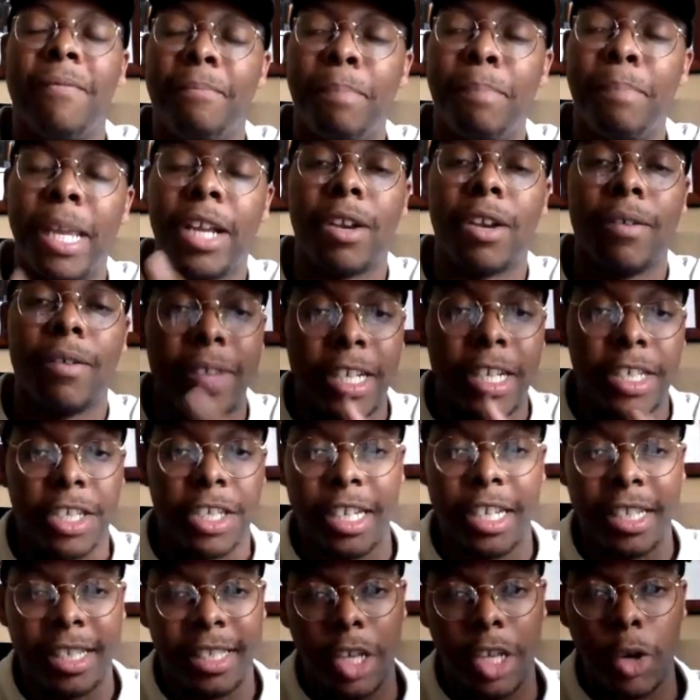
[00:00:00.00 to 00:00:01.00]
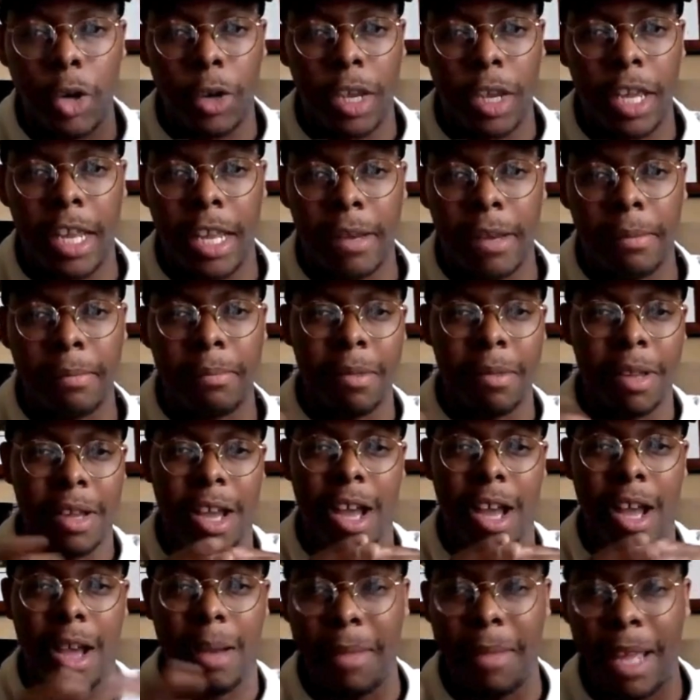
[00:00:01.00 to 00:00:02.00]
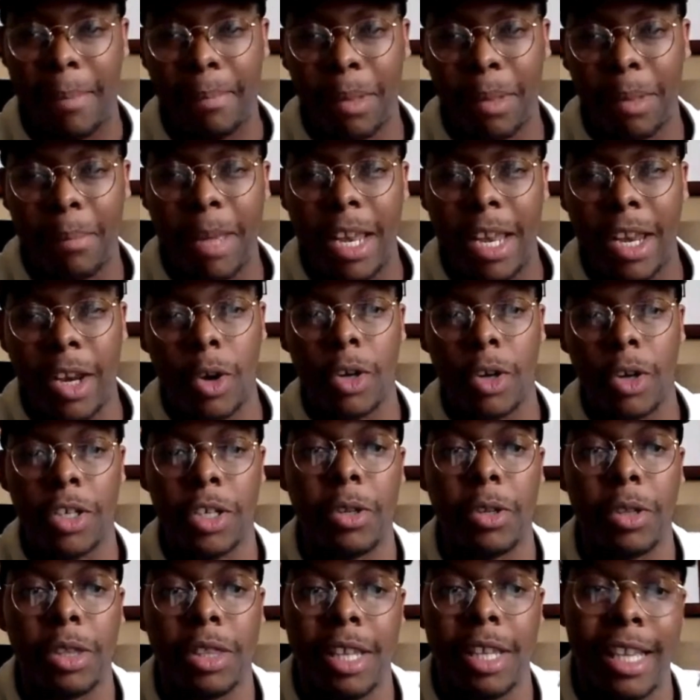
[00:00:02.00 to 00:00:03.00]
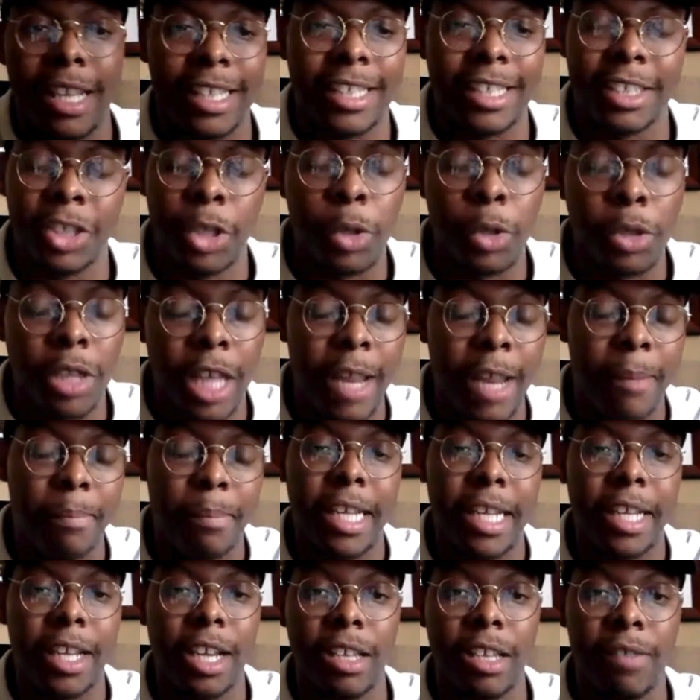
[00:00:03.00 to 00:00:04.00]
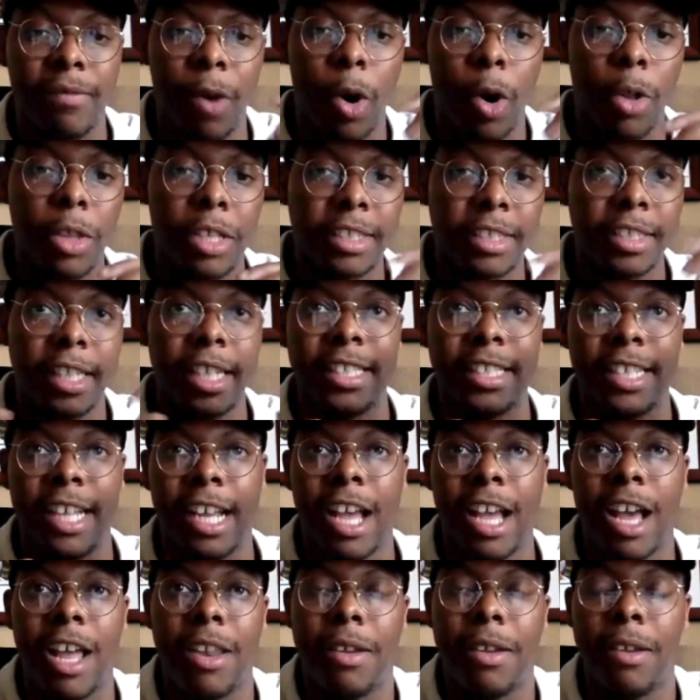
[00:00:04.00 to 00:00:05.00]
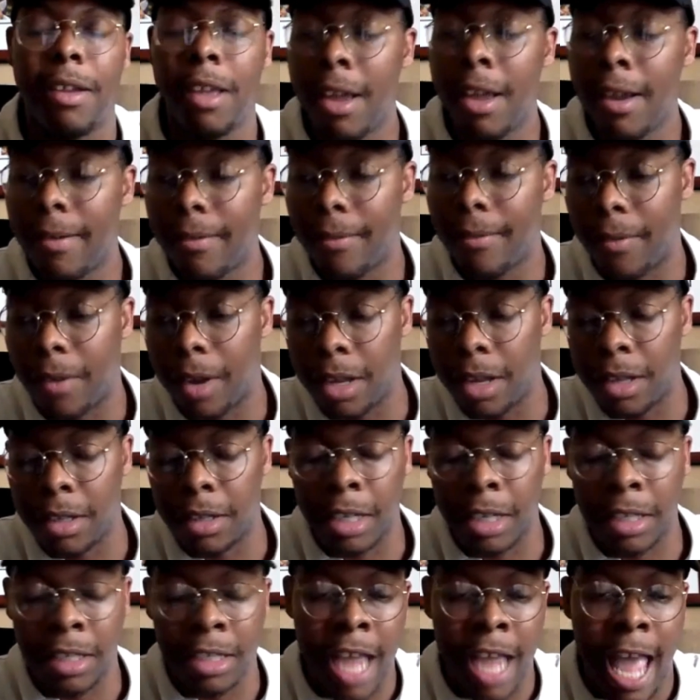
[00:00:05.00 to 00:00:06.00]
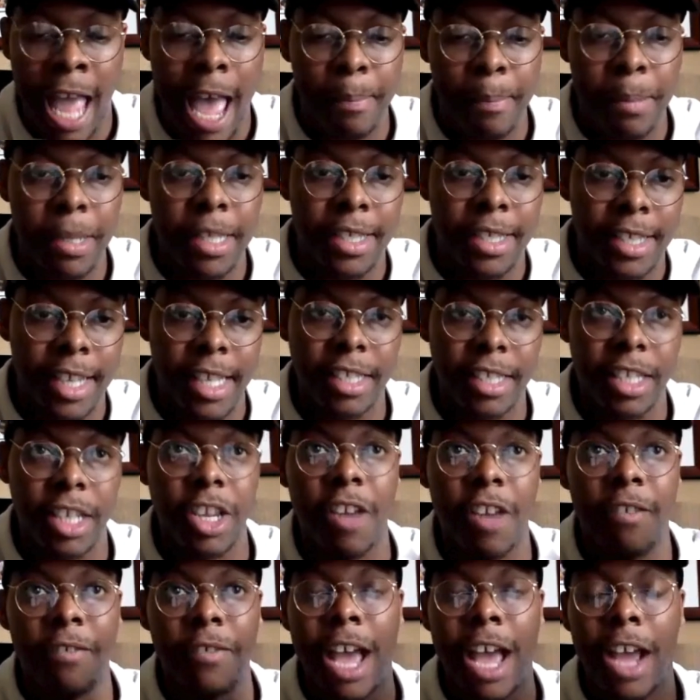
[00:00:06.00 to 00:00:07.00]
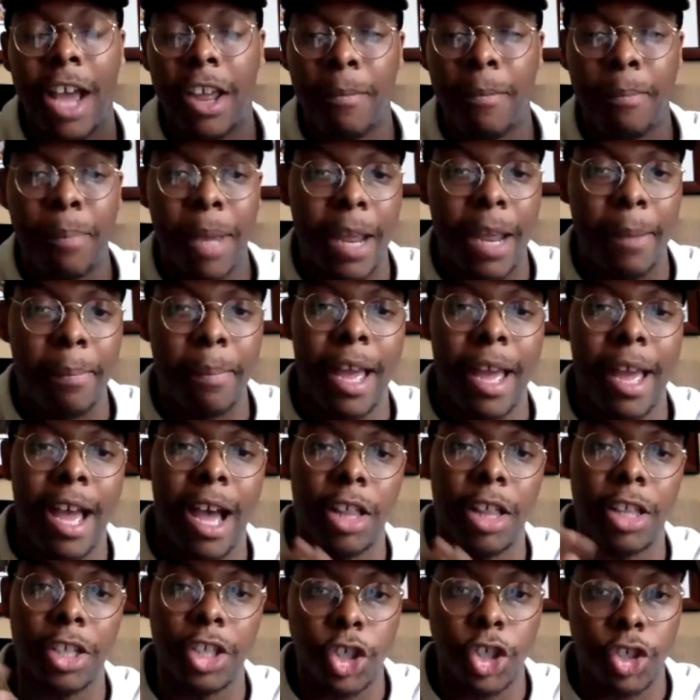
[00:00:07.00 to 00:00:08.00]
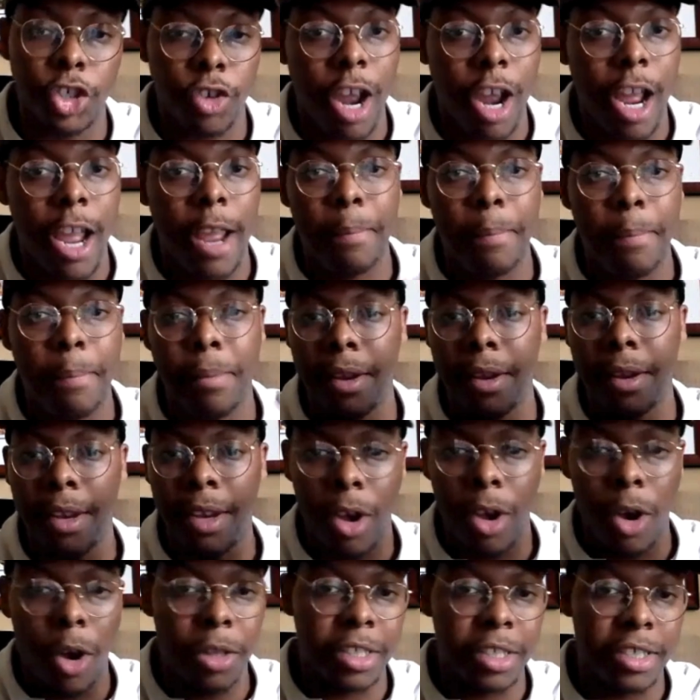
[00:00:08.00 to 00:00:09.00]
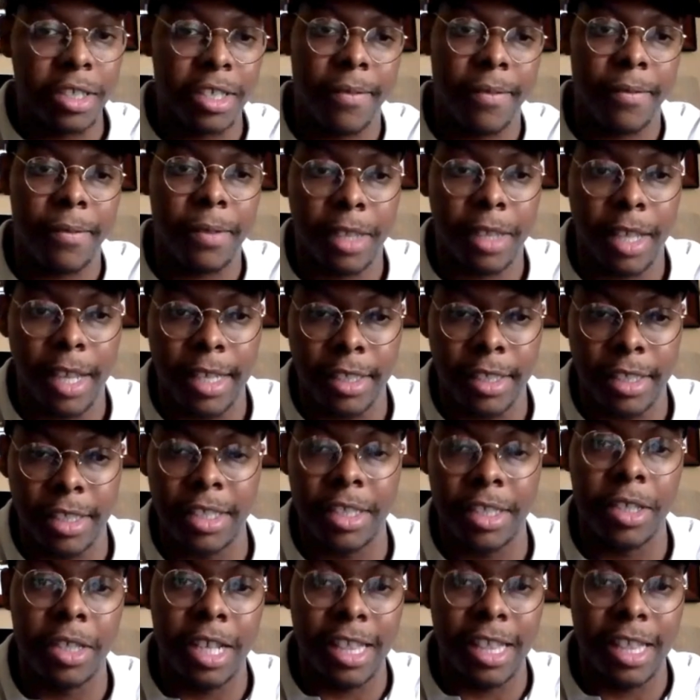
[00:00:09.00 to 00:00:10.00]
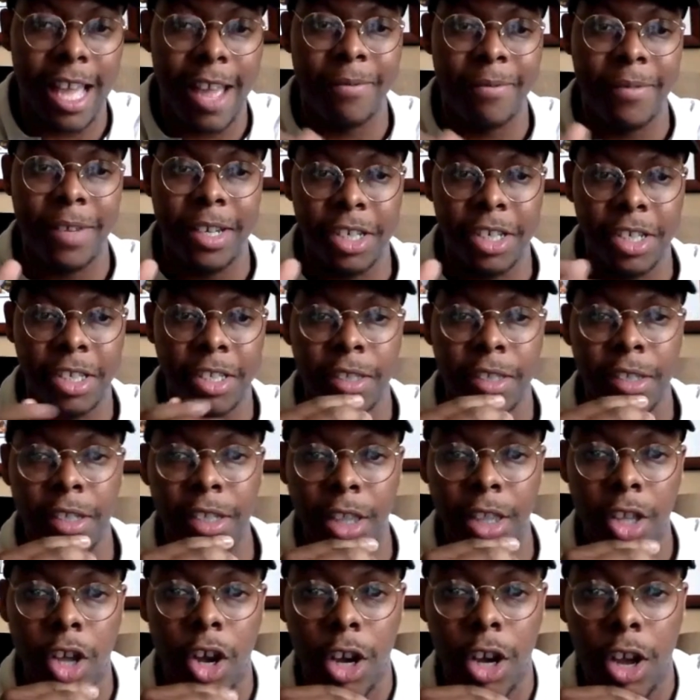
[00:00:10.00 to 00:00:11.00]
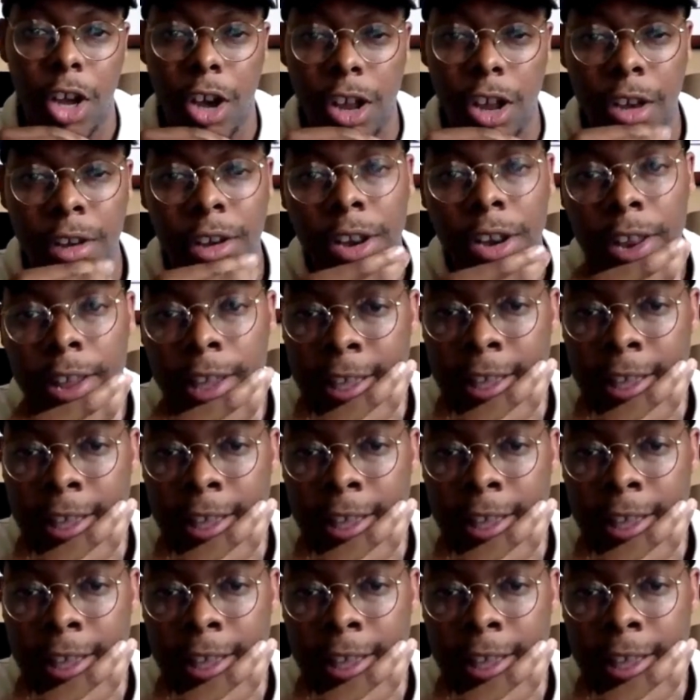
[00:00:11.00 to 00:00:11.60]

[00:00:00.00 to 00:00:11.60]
bigger vision is still getting implemented, or do you think it's too late because of all these things that kind of happened since? Like you have PayPal and Stripe and all these different things. You think that vision's long gone?